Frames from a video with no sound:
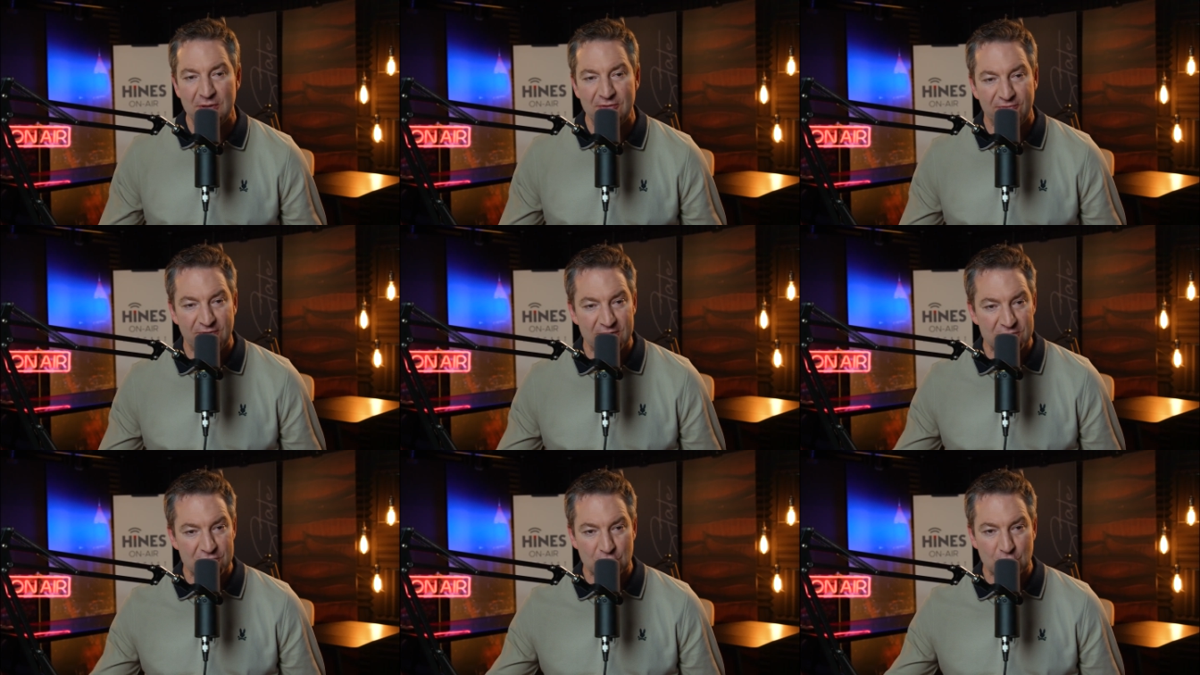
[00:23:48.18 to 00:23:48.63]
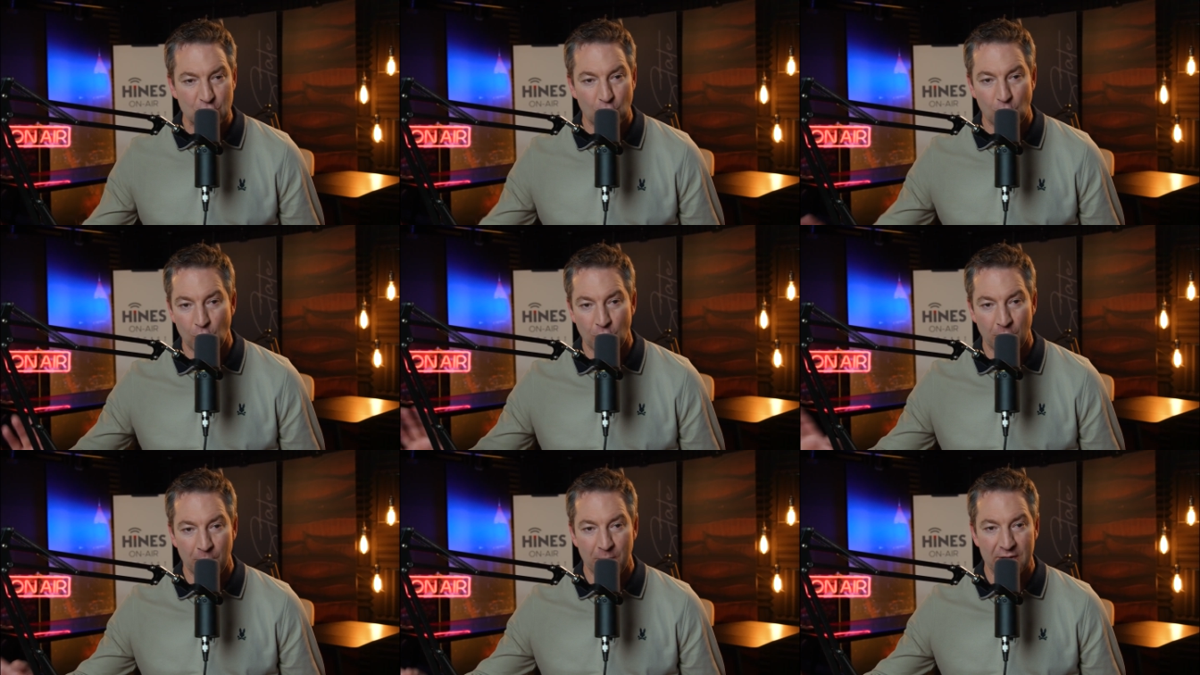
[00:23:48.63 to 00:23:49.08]
be physical
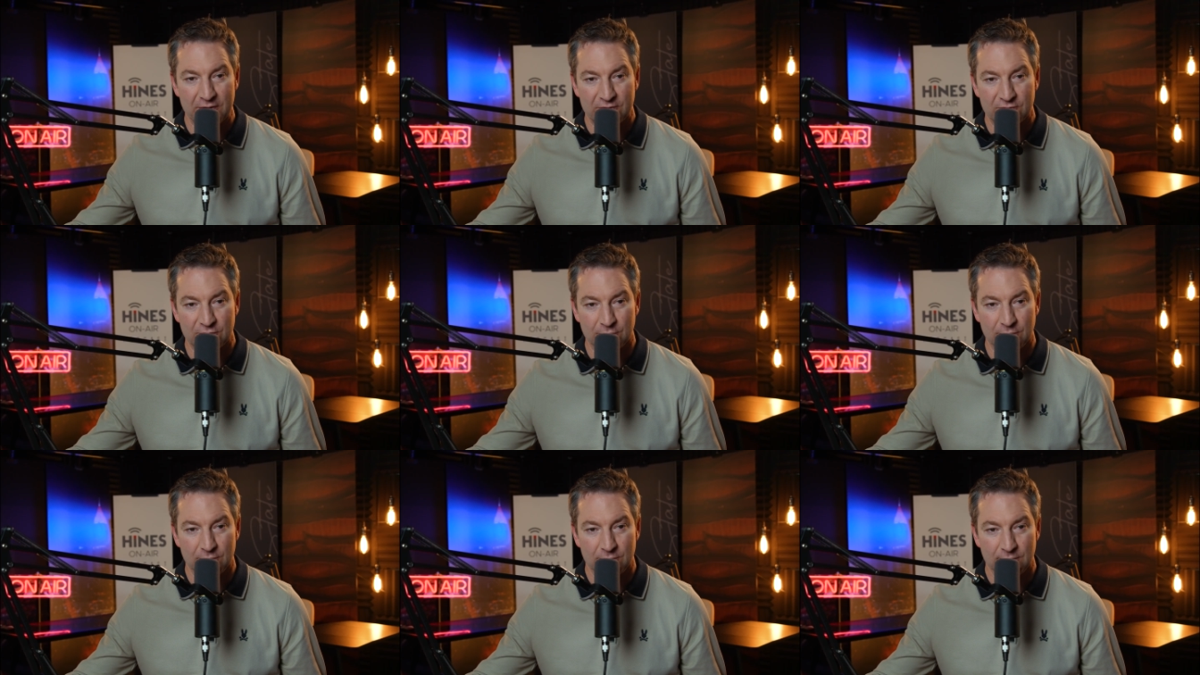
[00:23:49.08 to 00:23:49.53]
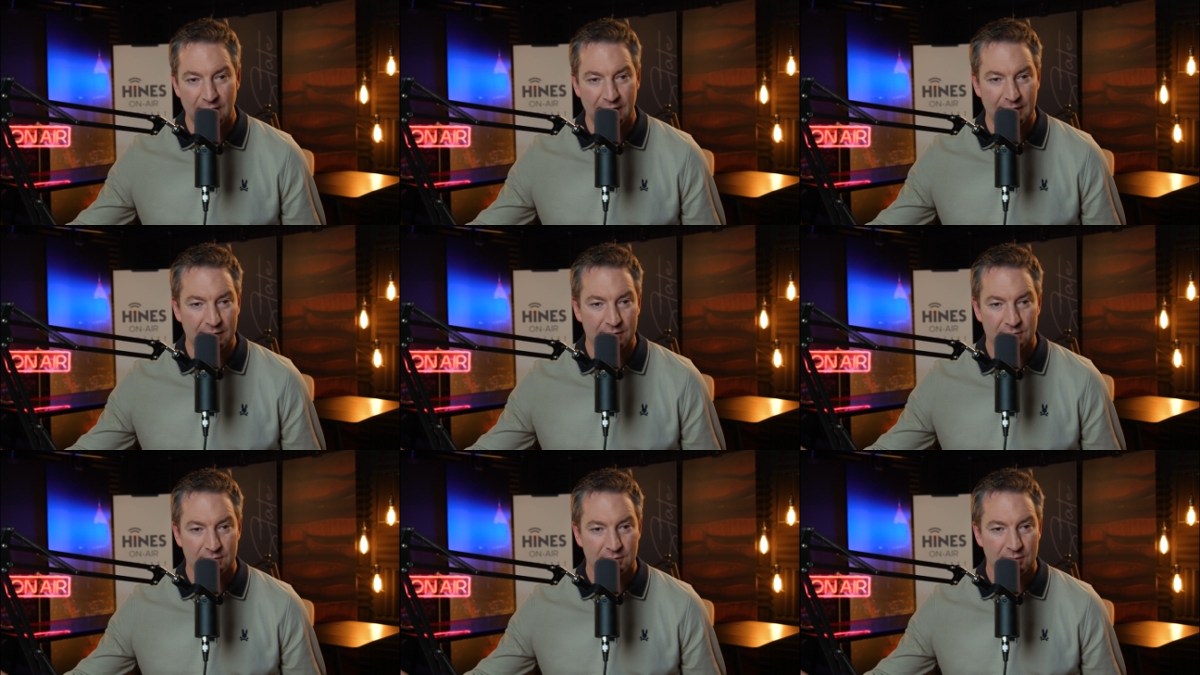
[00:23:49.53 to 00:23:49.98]
or mental,
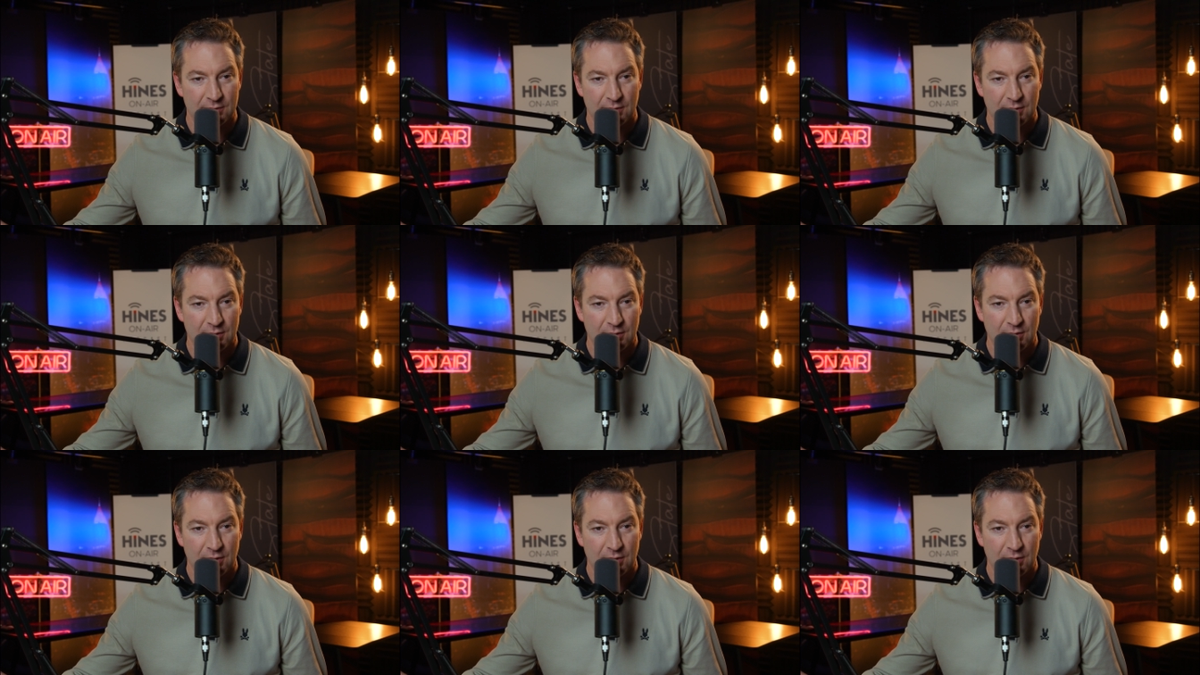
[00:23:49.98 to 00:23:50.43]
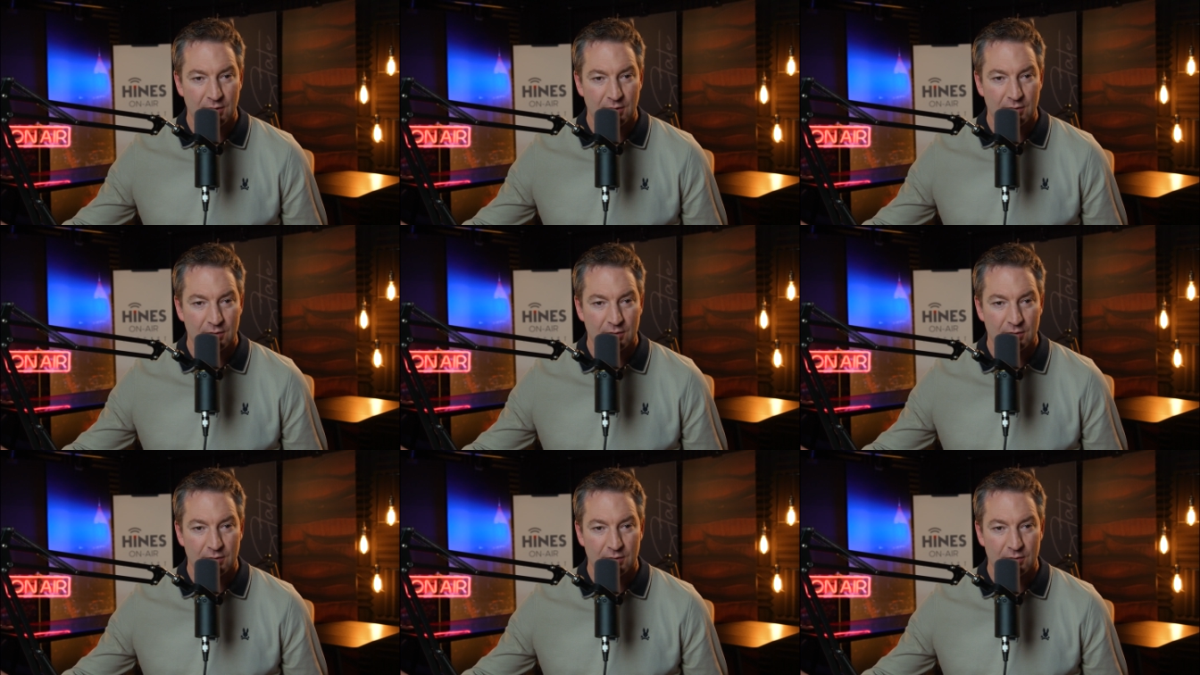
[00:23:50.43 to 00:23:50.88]
like
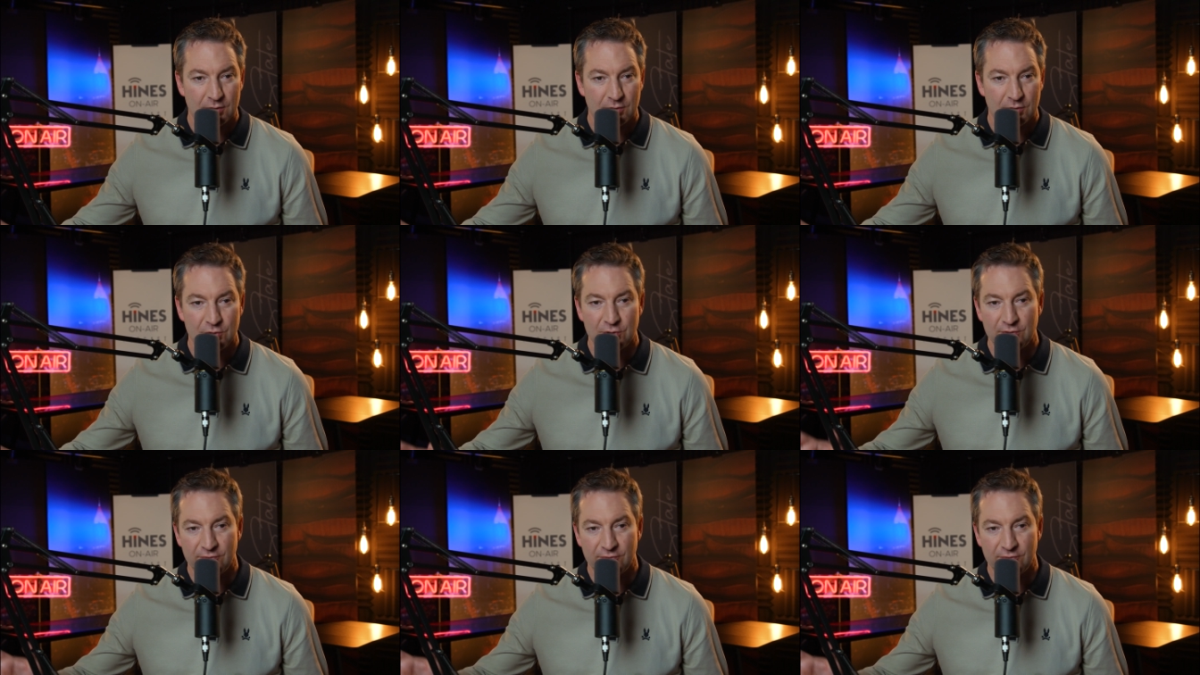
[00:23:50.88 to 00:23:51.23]
short